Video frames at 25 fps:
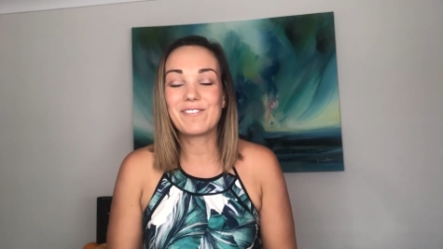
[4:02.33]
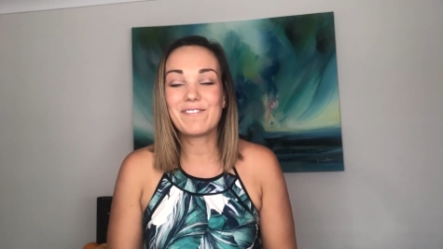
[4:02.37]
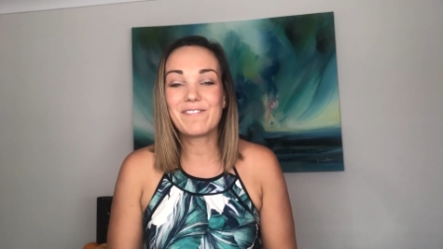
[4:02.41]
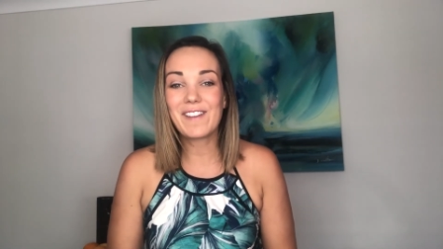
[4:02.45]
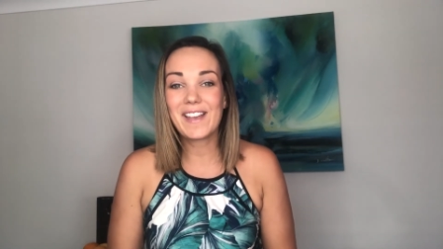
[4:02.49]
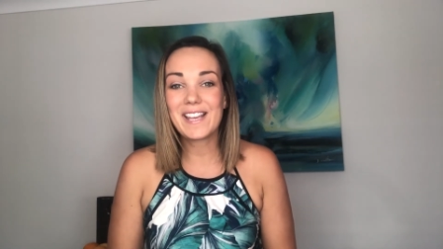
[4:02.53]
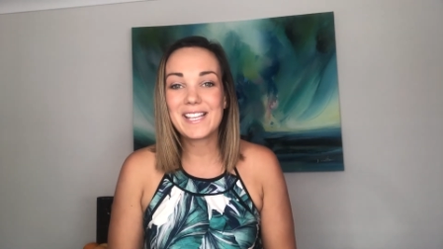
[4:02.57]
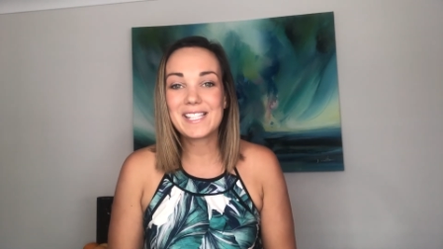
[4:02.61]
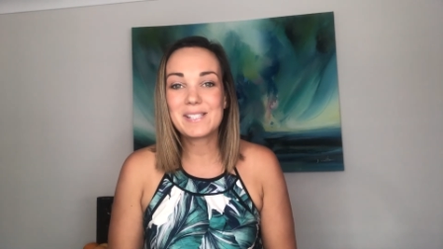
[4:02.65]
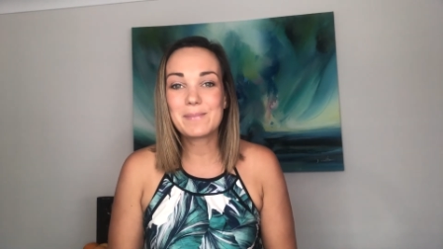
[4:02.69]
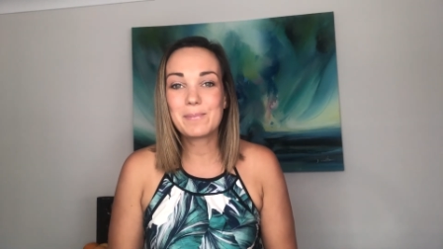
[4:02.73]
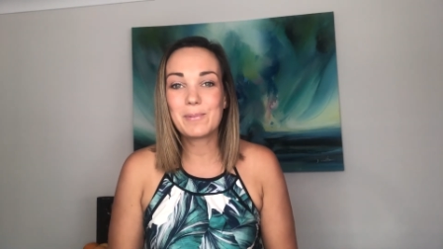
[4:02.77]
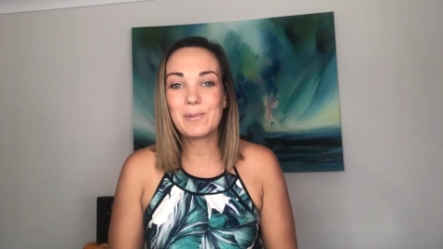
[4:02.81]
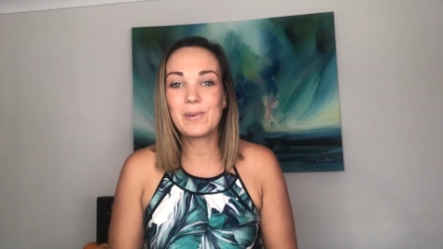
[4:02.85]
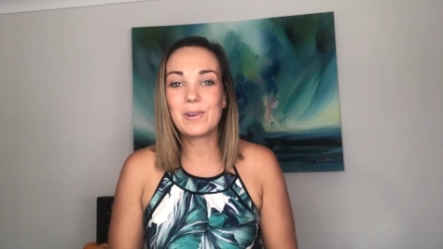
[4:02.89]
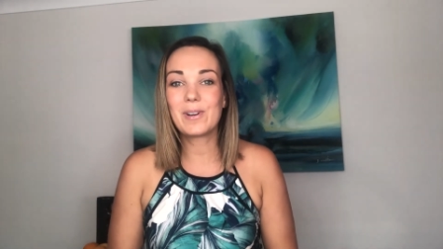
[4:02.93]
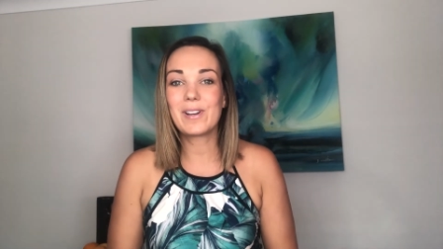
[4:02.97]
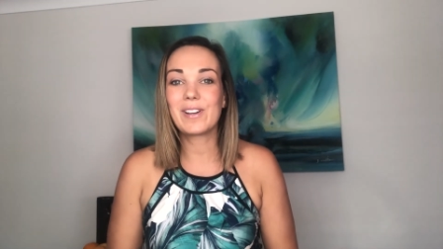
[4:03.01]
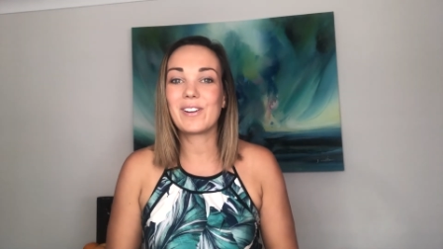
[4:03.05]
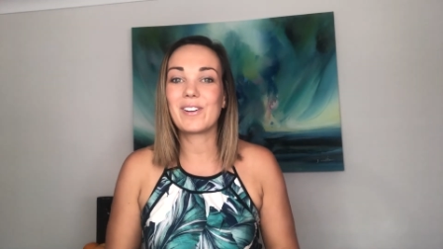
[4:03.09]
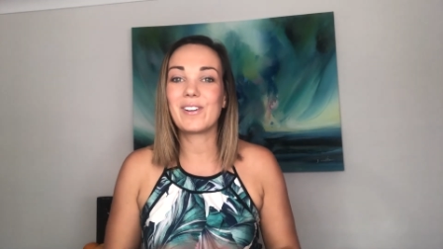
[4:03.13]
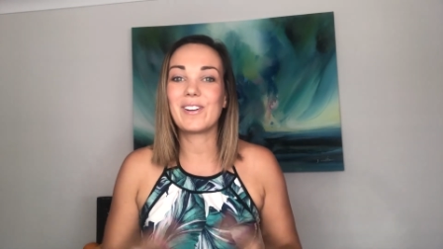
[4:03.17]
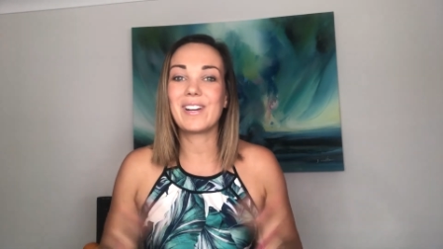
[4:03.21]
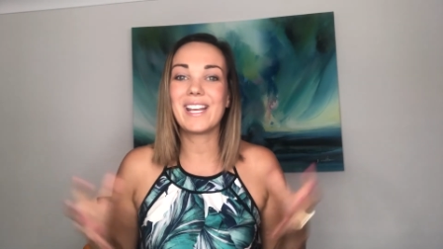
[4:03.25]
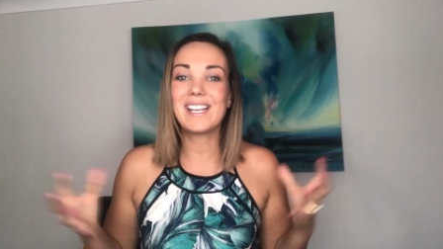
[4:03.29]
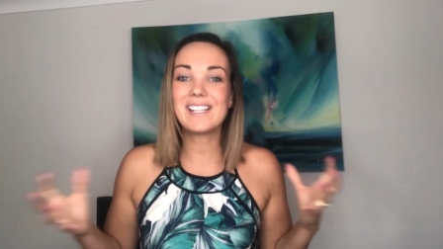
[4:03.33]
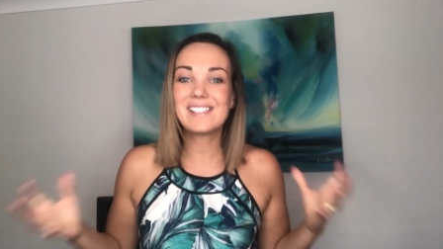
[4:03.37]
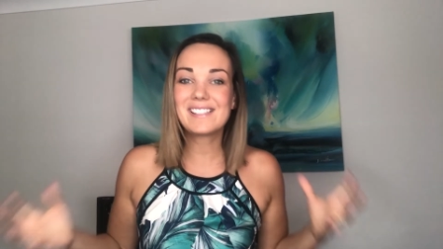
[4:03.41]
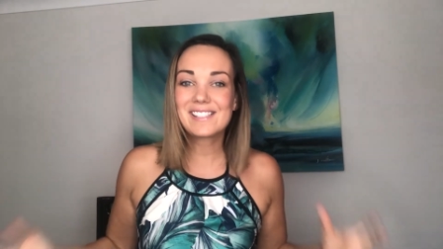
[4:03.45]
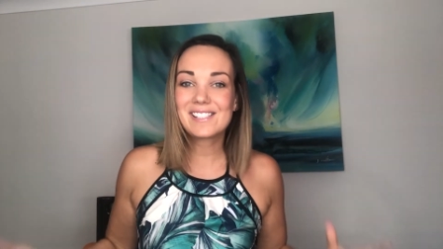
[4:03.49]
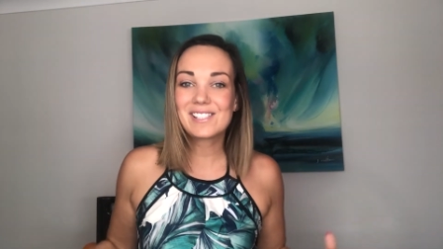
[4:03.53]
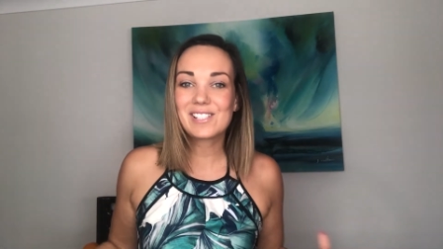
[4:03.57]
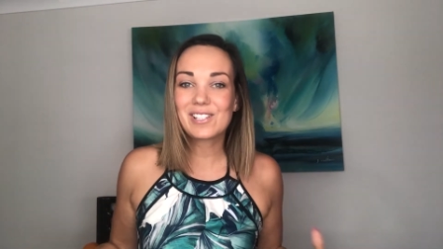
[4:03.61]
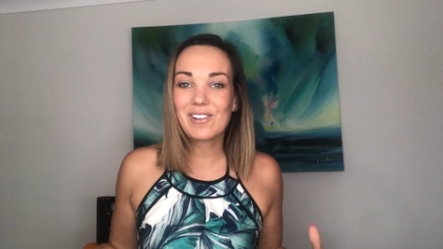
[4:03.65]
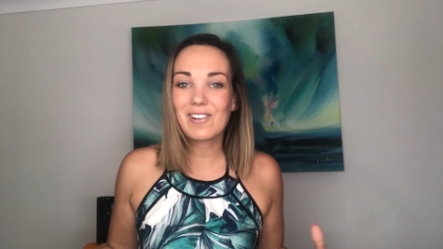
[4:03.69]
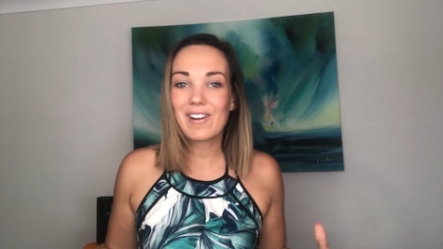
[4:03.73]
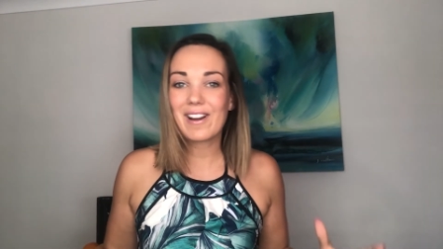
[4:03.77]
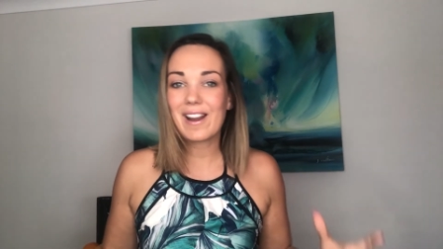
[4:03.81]
Facebook and on
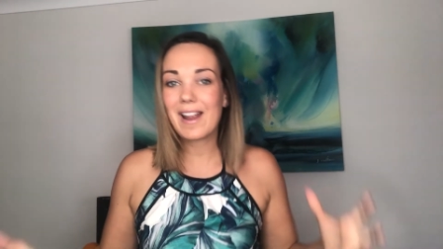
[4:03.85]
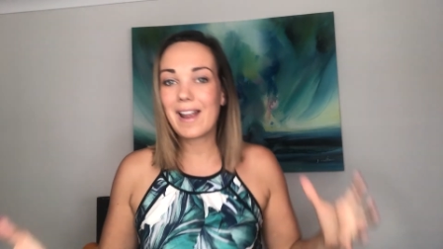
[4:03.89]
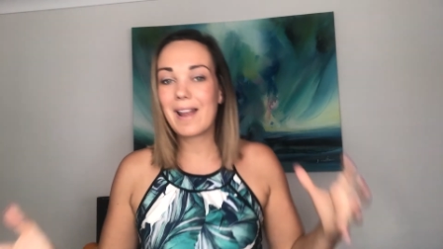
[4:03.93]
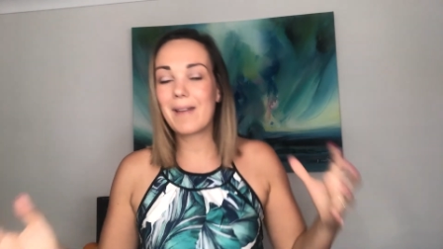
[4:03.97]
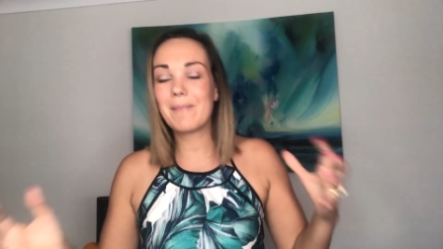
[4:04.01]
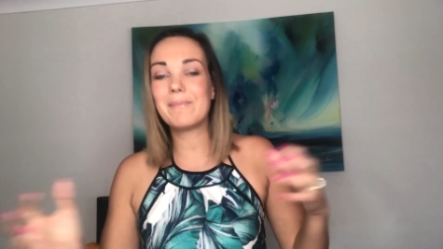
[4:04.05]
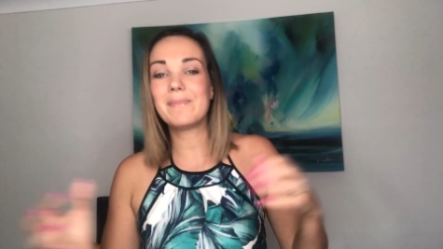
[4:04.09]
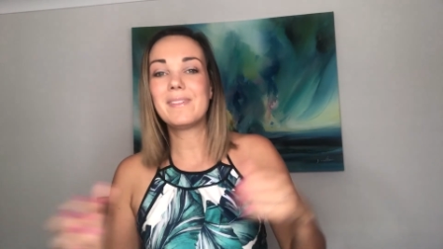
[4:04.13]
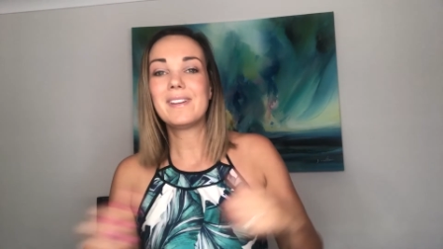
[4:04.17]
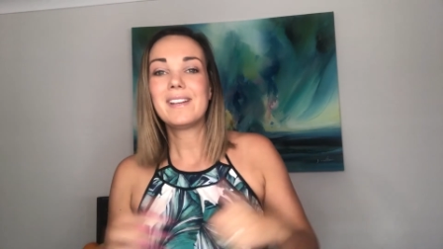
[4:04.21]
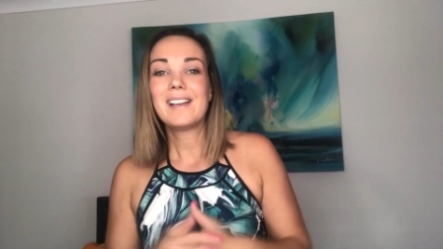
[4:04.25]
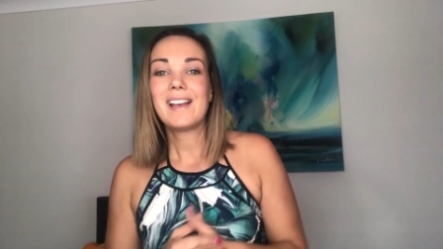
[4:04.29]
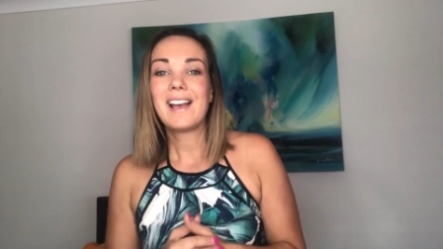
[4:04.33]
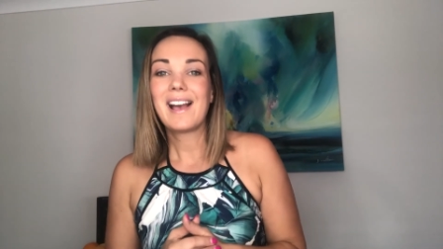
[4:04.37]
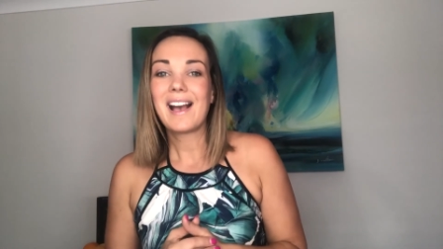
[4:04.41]
Instagram.